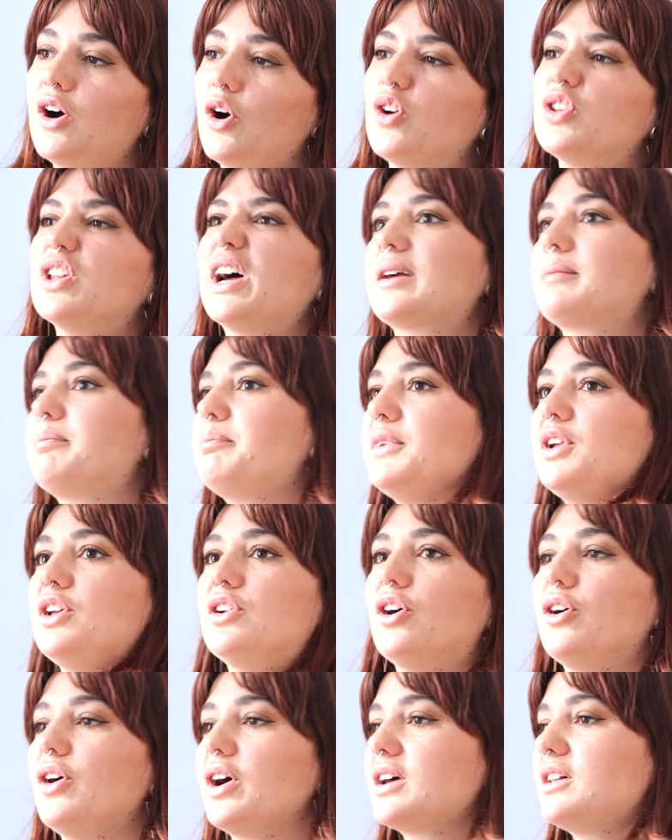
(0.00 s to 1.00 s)
or
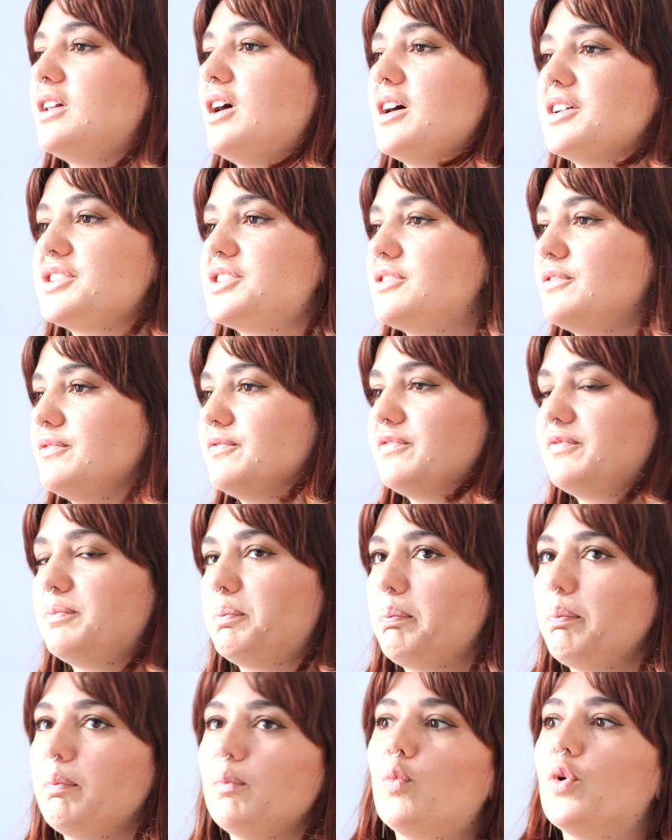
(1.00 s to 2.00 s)
a class of
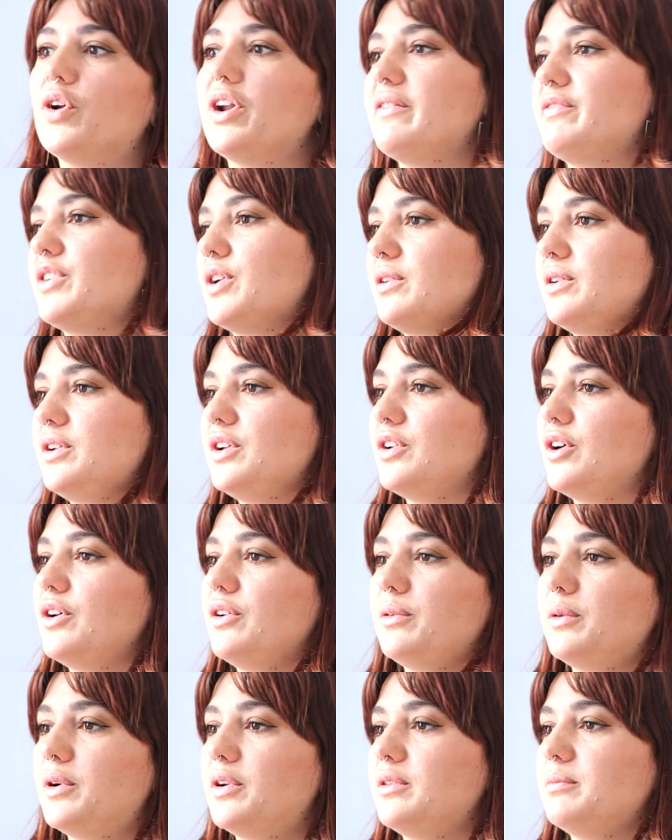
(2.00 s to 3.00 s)
whatever,
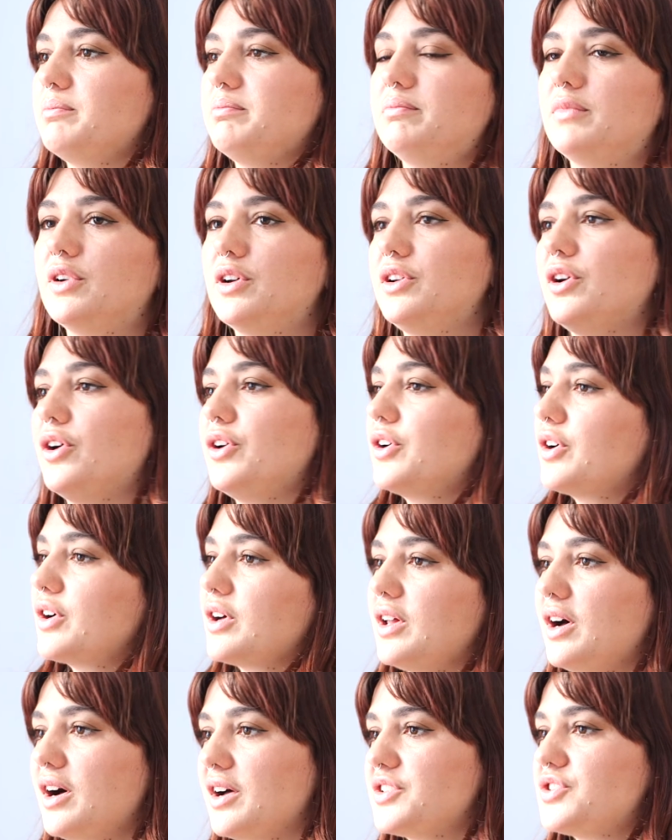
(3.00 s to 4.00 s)
a yoga
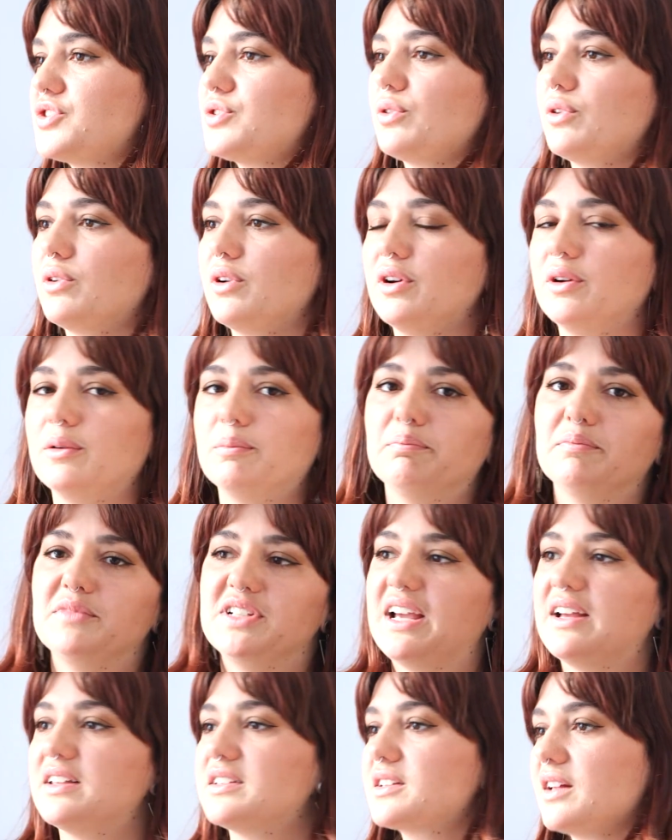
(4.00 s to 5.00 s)
class or a
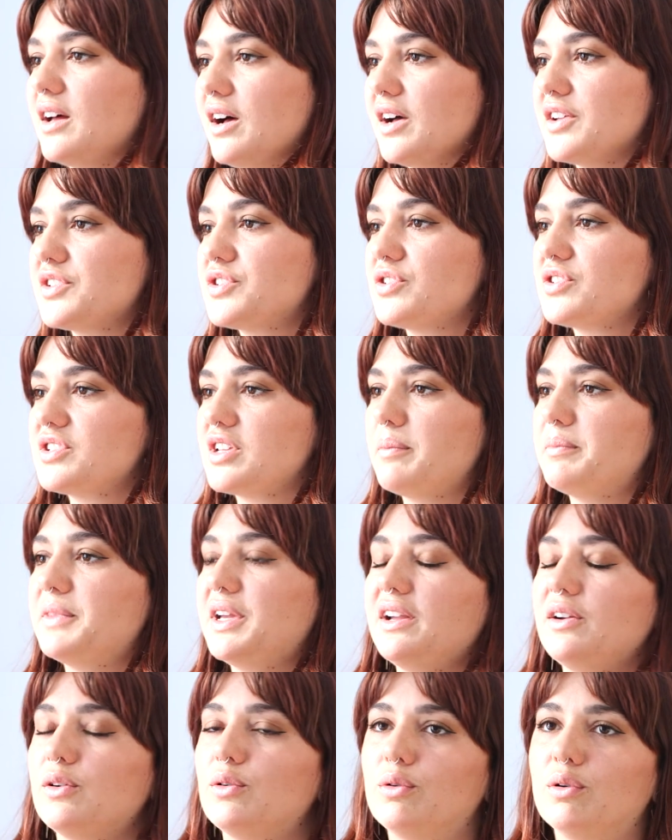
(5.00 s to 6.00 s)
dance class or
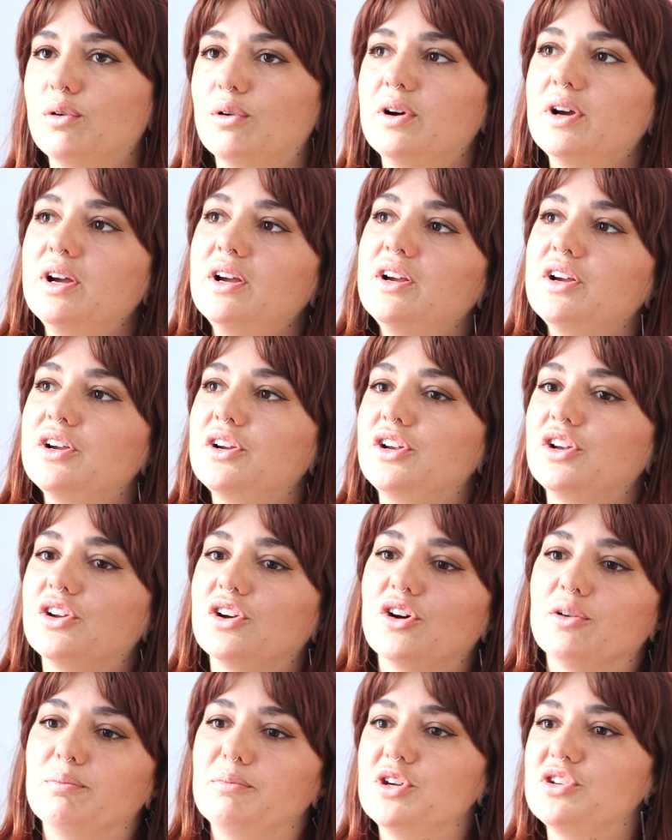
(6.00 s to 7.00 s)
something, or
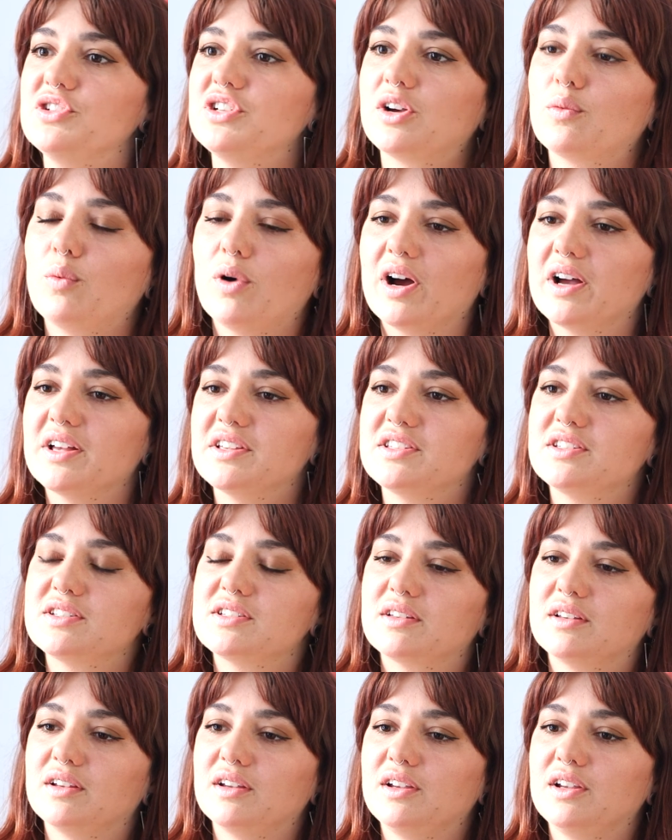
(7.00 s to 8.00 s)
music
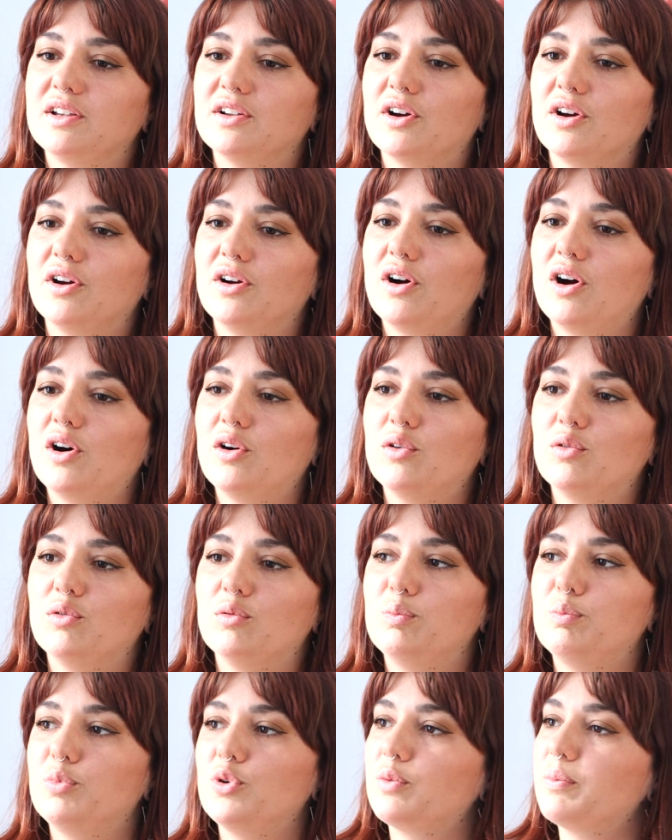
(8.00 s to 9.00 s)
wise,
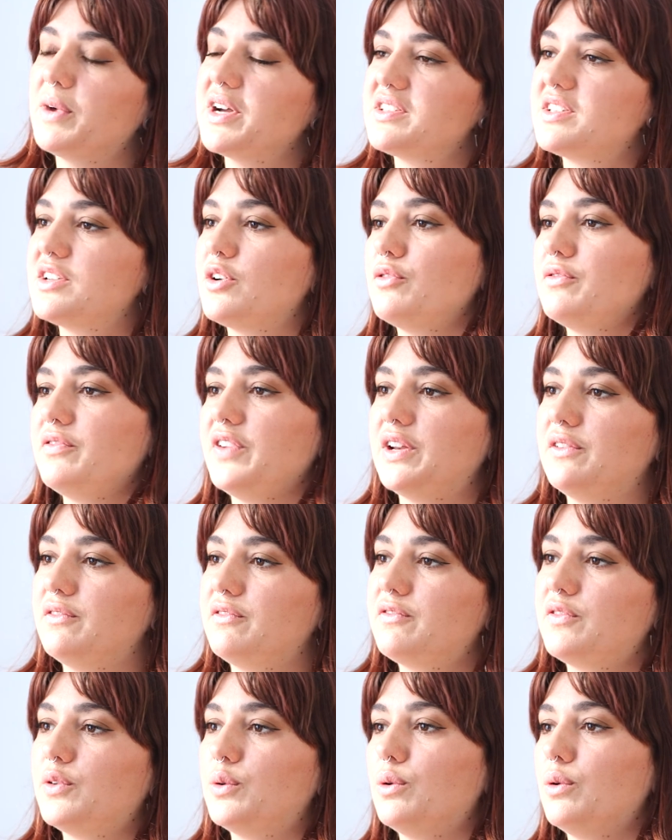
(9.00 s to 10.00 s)
I'll book myself in
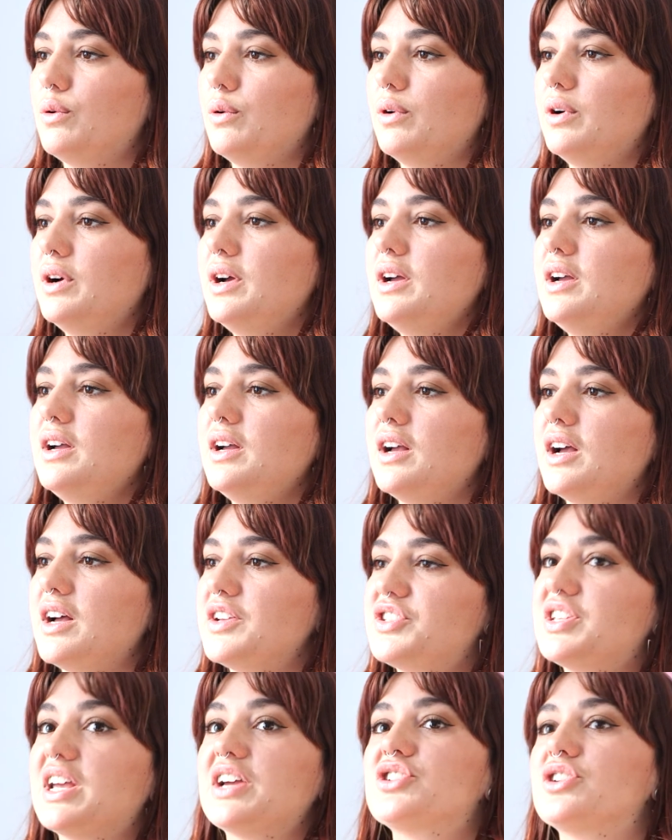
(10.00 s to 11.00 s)
for a
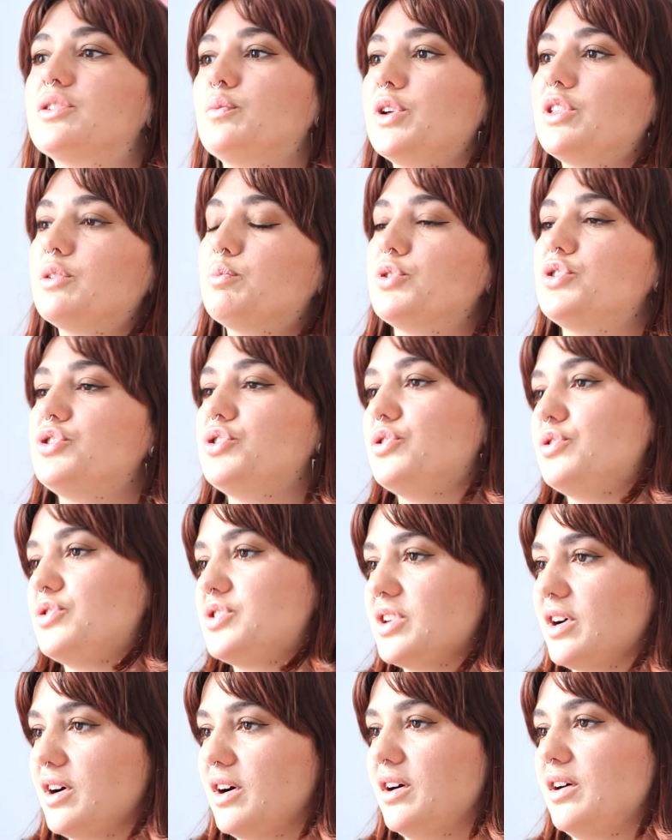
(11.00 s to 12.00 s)
session with a
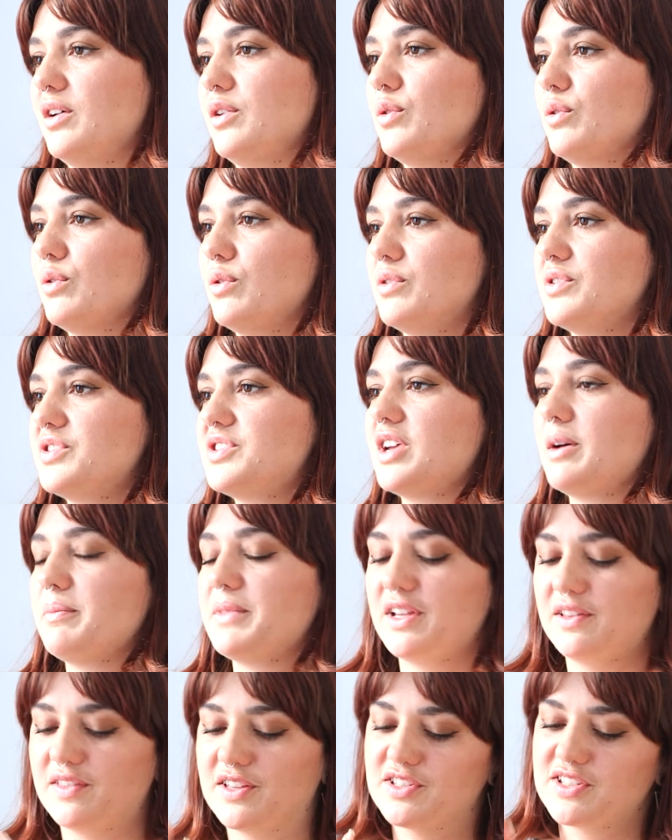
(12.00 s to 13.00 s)
producer or
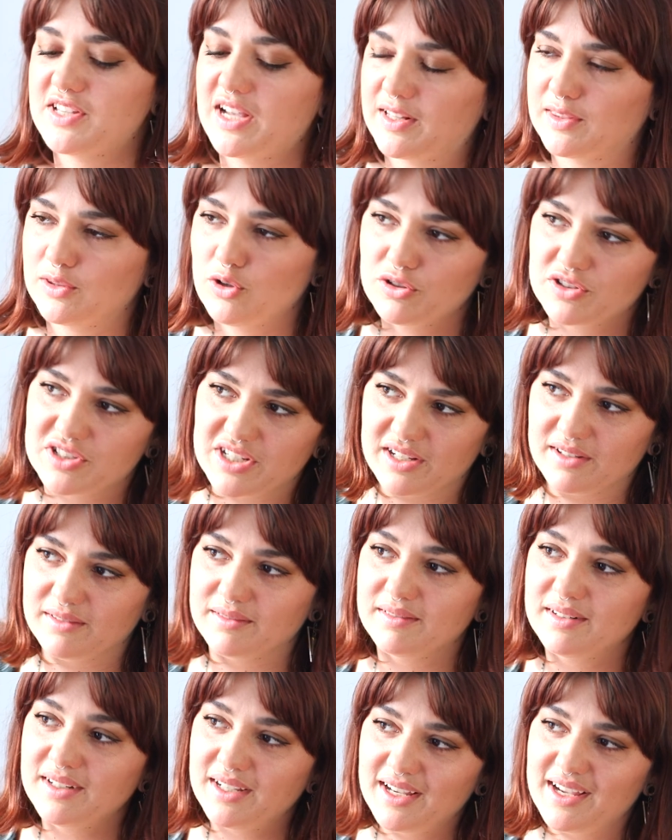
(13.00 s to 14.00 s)
something that's locked in,